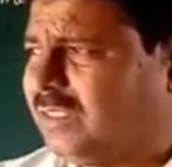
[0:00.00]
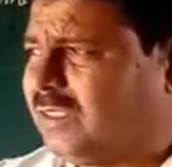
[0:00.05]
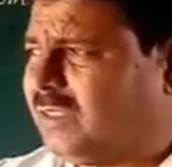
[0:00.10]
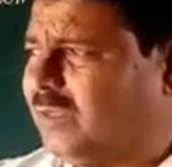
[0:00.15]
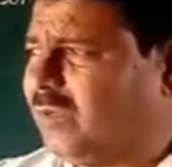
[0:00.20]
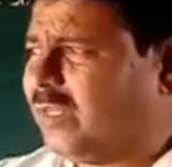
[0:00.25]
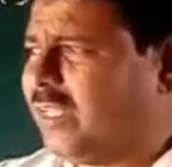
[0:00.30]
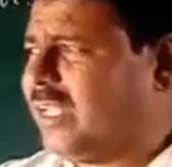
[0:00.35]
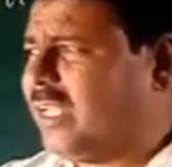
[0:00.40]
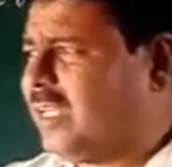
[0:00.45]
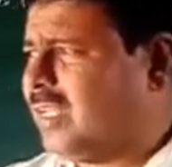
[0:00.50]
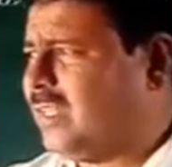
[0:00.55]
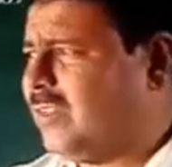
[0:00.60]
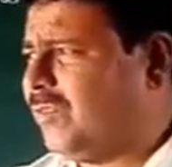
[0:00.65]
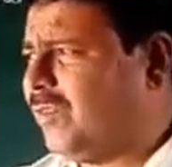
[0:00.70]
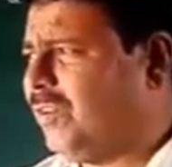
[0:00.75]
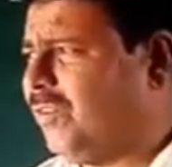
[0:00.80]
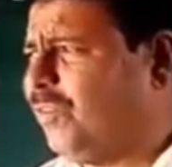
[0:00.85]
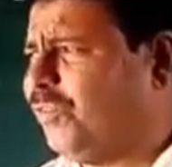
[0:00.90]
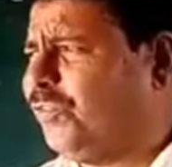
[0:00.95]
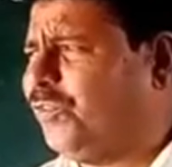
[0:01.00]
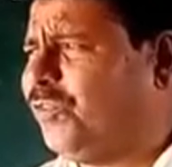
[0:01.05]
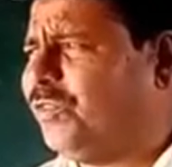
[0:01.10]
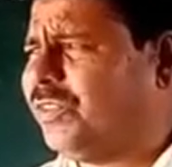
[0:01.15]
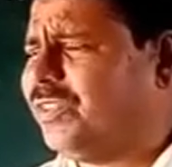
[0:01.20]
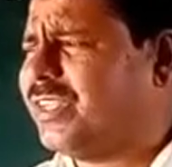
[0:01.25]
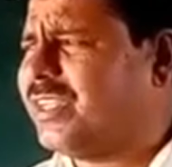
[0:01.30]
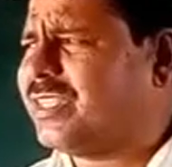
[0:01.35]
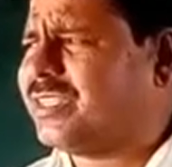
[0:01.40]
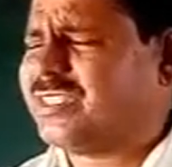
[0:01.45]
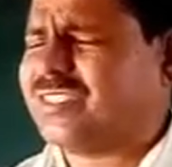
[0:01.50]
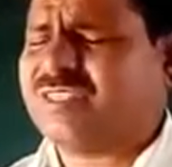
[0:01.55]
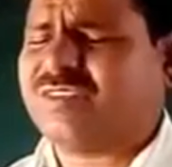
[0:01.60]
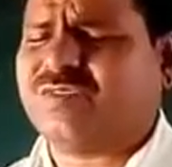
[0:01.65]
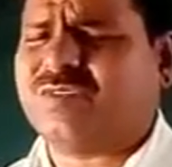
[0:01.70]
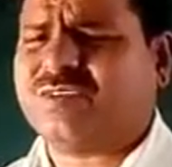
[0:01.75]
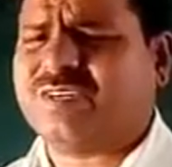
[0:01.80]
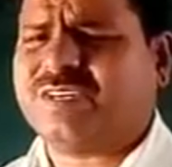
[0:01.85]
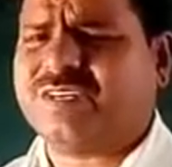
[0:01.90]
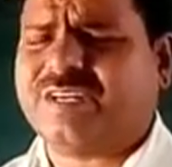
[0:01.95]
Okay, very few things she
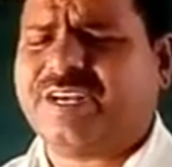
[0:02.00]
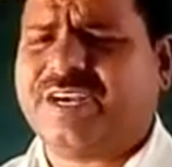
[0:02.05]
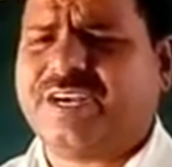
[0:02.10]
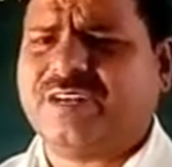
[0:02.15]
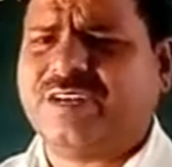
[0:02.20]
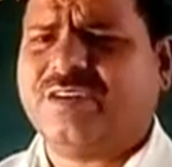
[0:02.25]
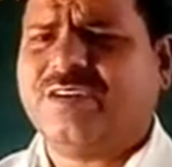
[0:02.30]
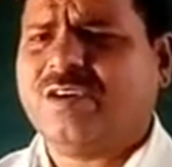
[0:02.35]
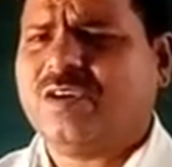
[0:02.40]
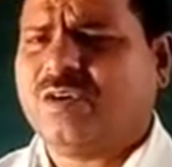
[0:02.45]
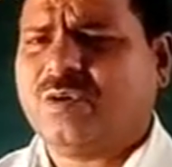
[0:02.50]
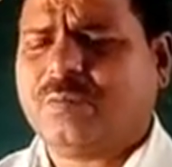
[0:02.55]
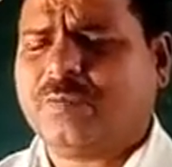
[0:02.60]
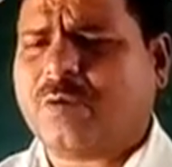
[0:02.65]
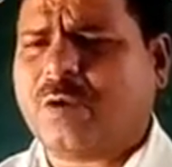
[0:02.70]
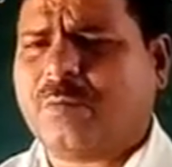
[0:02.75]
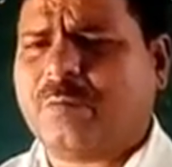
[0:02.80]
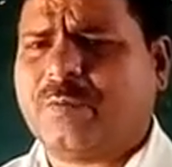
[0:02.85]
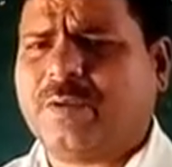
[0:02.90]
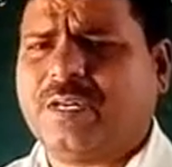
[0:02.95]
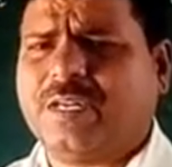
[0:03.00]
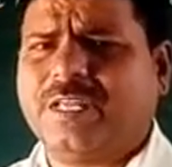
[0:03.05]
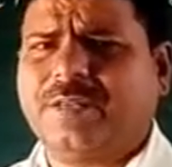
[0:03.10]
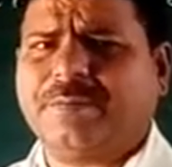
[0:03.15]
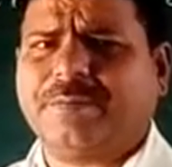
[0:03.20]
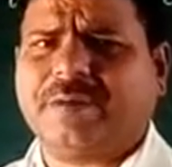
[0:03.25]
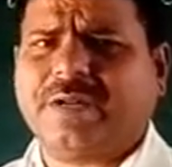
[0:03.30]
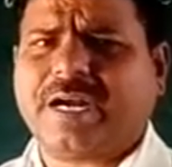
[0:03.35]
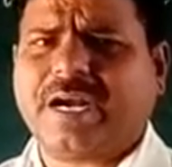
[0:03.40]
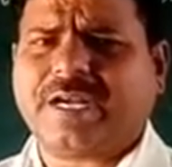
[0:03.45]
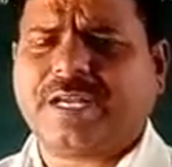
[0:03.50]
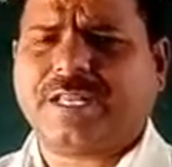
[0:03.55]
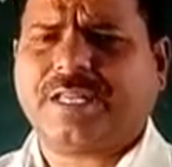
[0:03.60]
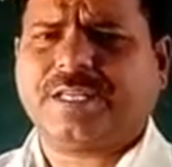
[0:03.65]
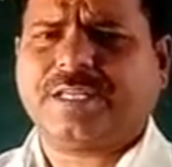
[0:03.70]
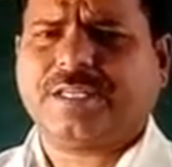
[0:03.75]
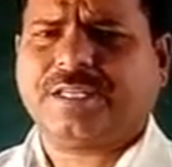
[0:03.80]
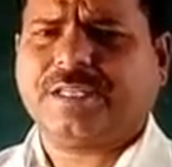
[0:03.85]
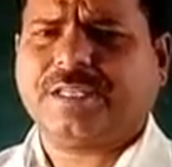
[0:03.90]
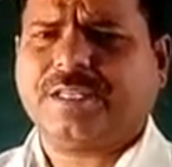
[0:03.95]
could read properly in Marathi.
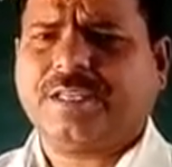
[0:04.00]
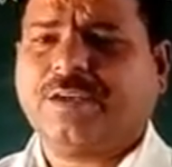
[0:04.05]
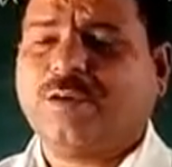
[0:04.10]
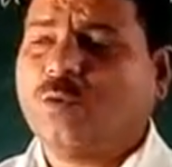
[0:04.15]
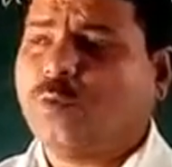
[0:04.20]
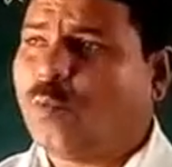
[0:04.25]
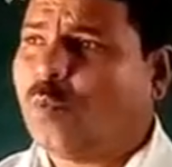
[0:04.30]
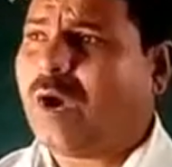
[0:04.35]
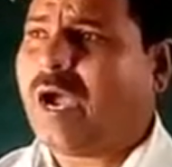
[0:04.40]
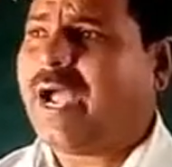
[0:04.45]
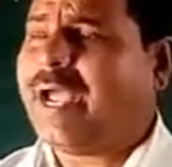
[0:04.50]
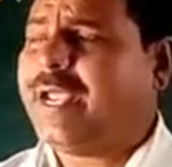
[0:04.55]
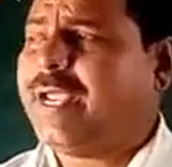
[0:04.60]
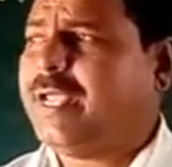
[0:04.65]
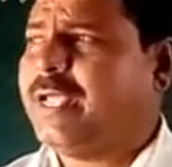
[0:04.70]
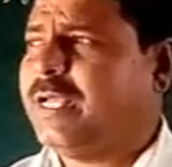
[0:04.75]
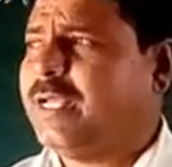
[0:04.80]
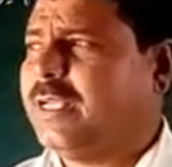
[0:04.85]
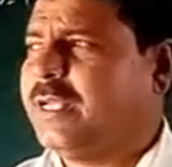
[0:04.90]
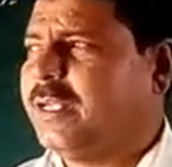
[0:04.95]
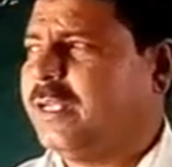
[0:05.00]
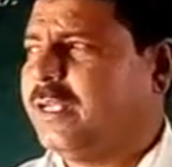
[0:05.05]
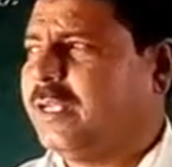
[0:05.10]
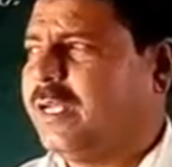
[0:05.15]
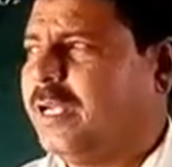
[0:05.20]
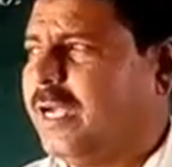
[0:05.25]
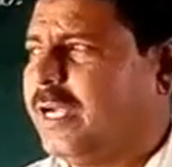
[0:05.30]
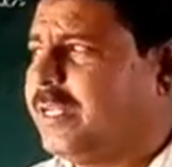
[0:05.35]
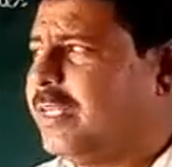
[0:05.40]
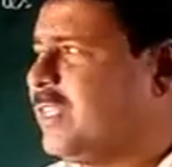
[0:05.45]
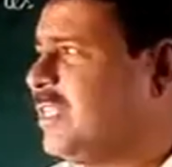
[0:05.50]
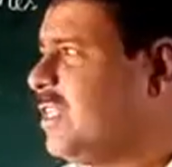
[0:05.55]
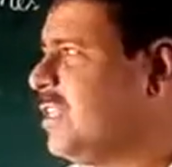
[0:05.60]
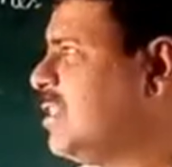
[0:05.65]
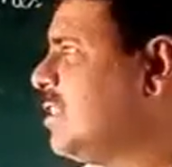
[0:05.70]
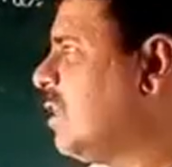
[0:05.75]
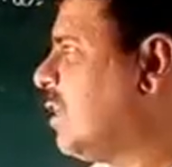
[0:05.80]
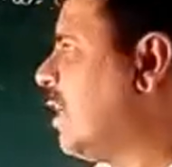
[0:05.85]
Why? And this is the